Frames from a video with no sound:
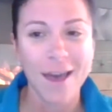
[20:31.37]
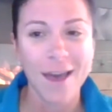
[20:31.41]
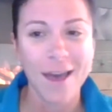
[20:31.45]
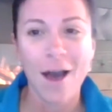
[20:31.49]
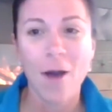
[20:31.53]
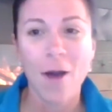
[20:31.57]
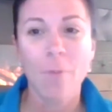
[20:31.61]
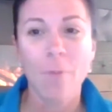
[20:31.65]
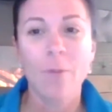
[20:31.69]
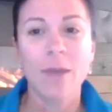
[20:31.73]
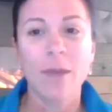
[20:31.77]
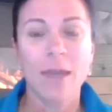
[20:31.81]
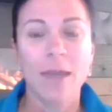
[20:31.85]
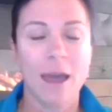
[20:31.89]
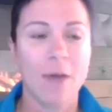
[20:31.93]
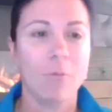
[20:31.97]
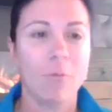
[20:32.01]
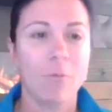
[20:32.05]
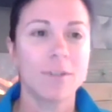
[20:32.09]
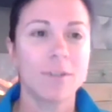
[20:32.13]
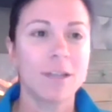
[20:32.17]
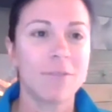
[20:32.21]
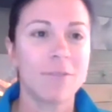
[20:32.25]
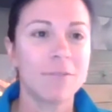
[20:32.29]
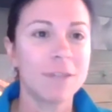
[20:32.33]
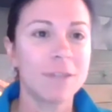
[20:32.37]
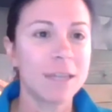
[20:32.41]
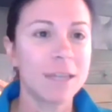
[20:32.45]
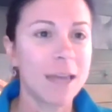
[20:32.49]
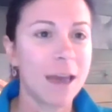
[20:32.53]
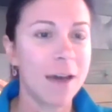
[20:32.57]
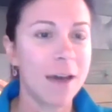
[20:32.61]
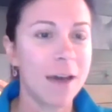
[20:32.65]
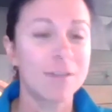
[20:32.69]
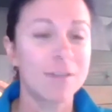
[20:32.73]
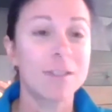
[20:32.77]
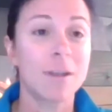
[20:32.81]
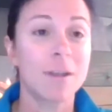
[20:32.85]
But yeah, we'll definitely
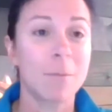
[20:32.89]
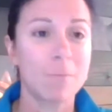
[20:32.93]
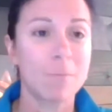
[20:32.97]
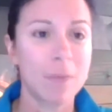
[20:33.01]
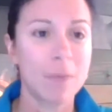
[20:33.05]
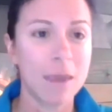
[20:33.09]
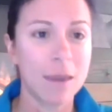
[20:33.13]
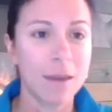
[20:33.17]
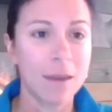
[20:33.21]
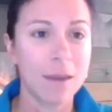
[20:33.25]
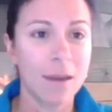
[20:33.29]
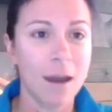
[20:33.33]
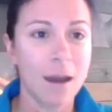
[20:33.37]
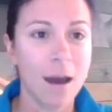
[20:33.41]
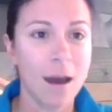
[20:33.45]
have something.